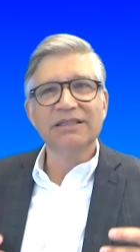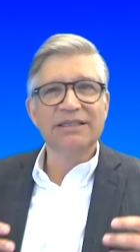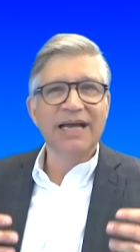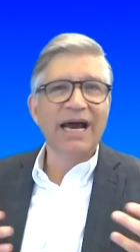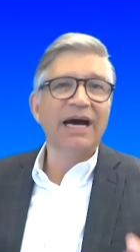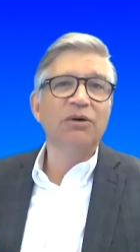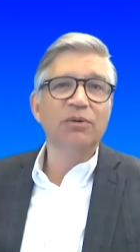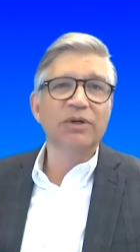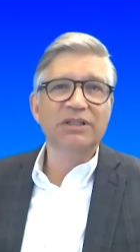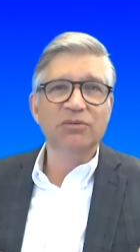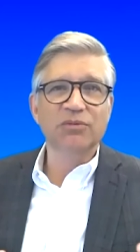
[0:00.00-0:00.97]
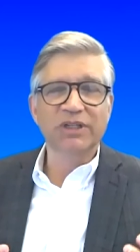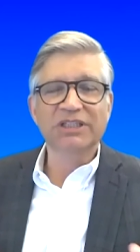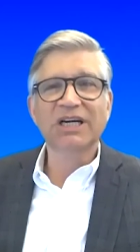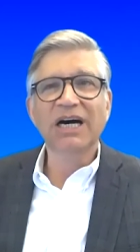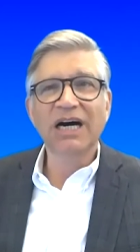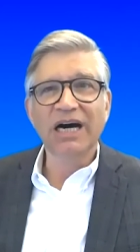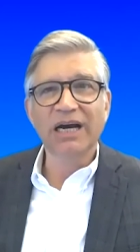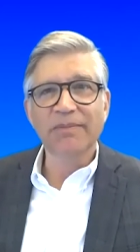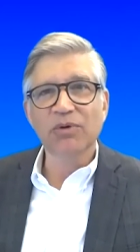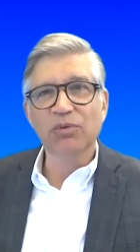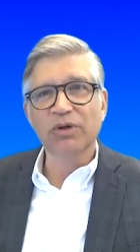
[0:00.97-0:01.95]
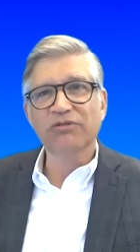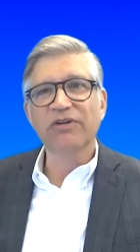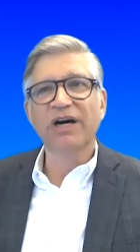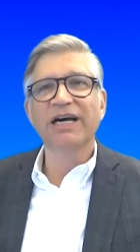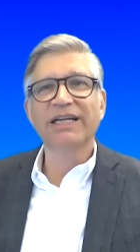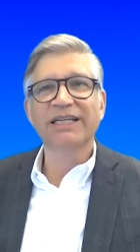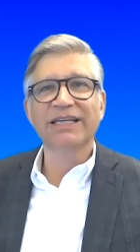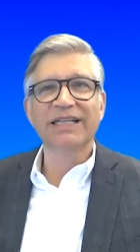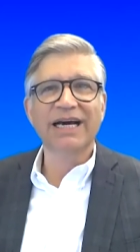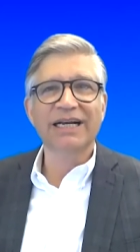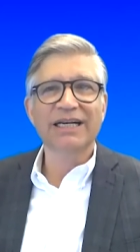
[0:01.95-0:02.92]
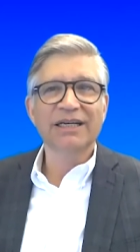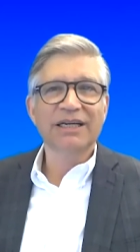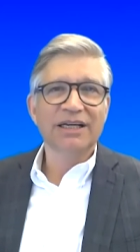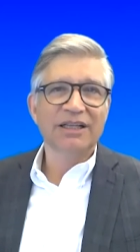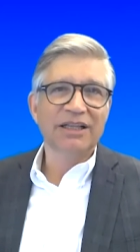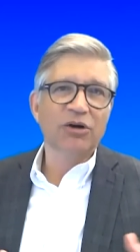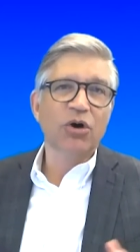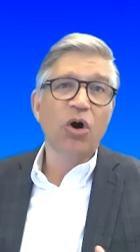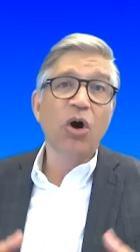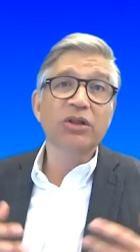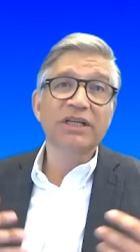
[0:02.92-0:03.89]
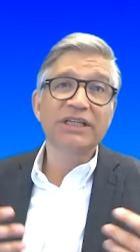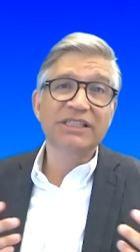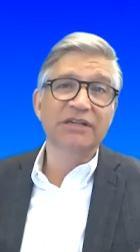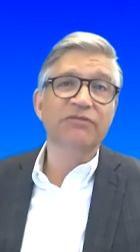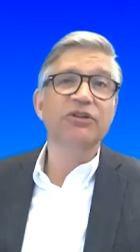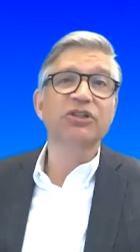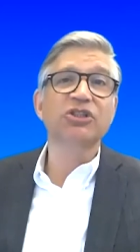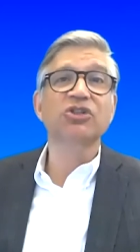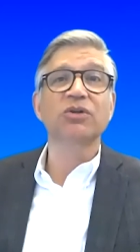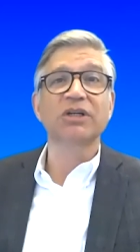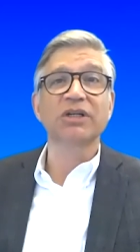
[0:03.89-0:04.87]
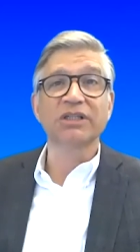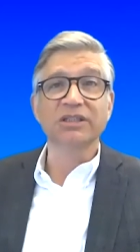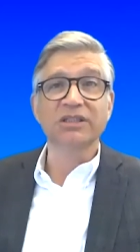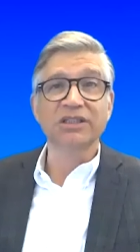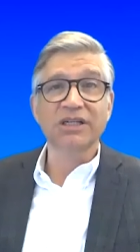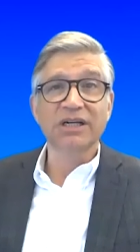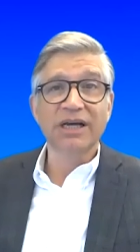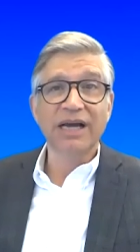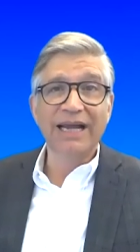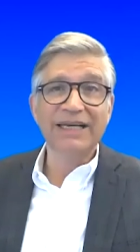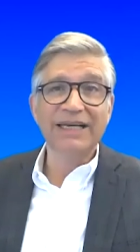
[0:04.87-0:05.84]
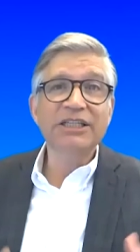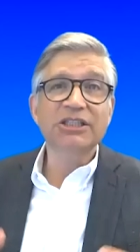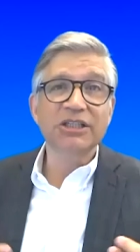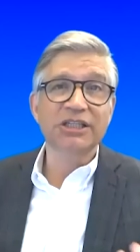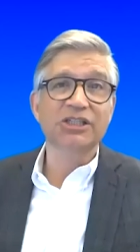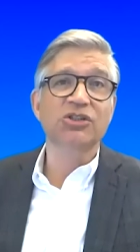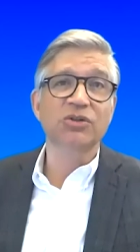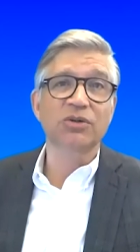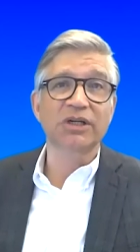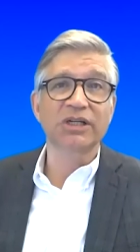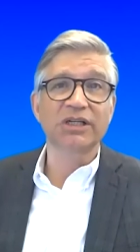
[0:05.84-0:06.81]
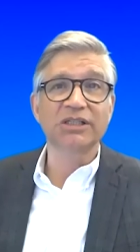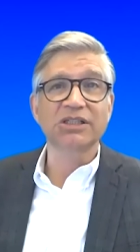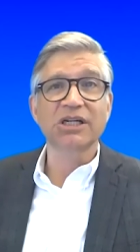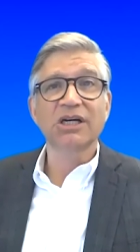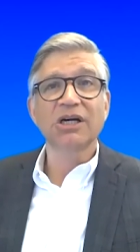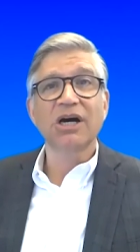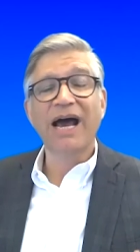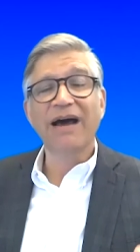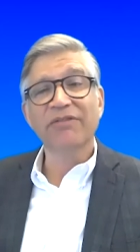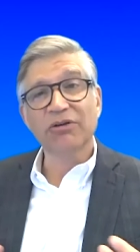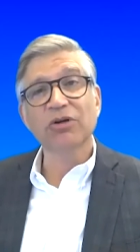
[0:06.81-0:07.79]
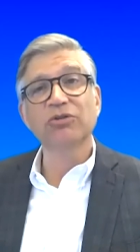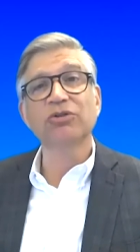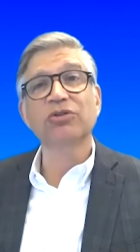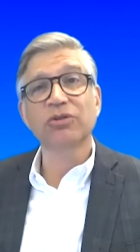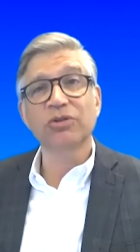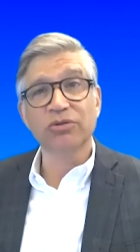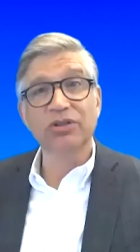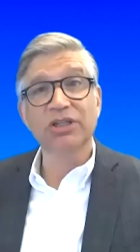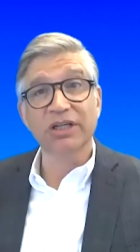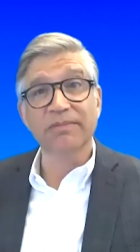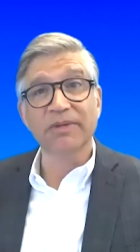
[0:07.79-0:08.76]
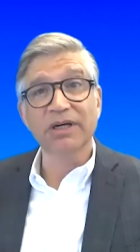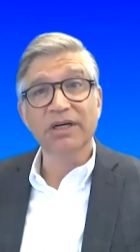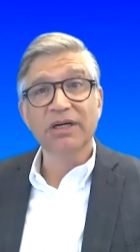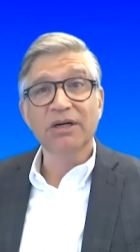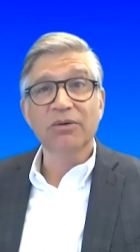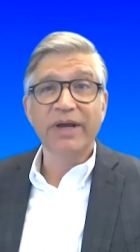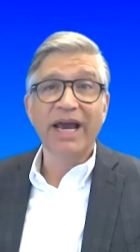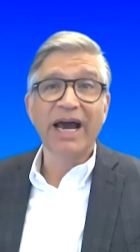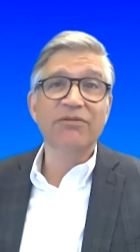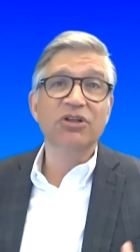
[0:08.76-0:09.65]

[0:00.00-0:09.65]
now with time, we're finding that there are all these different stories, and each of these stories have their own truth to them. Right. We